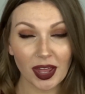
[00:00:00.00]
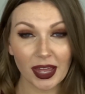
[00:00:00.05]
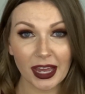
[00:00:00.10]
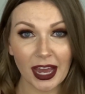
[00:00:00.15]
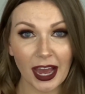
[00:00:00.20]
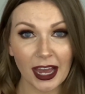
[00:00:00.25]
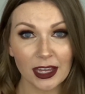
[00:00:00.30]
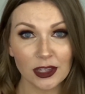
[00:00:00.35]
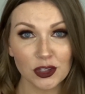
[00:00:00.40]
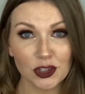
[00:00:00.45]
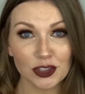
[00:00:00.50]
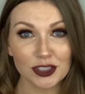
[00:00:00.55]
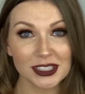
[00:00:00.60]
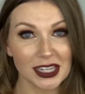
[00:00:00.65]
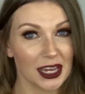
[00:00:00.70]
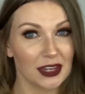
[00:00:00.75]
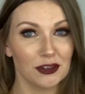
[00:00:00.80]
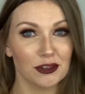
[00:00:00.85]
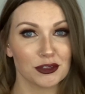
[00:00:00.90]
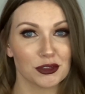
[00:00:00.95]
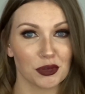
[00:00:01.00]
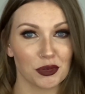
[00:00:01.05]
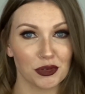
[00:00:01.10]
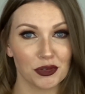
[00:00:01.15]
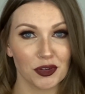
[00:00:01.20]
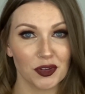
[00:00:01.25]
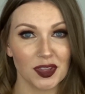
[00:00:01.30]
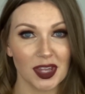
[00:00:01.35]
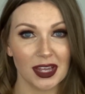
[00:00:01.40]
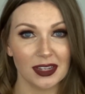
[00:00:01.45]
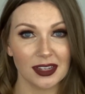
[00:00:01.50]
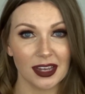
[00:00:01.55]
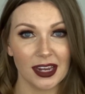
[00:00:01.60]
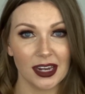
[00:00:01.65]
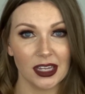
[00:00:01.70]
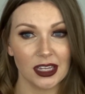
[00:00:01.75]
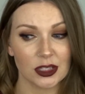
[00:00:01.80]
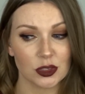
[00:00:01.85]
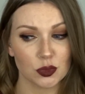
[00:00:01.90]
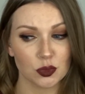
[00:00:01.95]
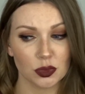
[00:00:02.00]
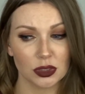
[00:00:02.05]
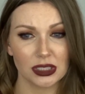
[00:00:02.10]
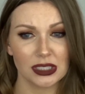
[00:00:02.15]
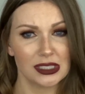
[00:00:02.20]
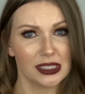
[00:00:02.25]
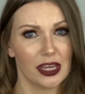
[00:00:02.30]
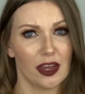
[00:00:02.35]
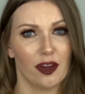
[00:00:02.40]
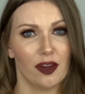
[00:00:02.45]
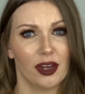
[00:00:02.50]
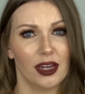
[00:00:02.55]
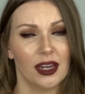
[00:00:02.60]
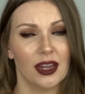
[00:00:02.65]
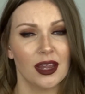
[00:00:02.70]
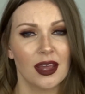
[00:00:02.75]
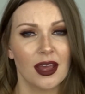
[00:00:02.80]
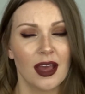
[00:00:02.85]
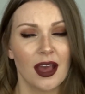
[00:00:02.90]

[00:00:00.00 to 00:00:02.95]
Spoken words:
Like, I look 10 years older in that lighting. It's really scary.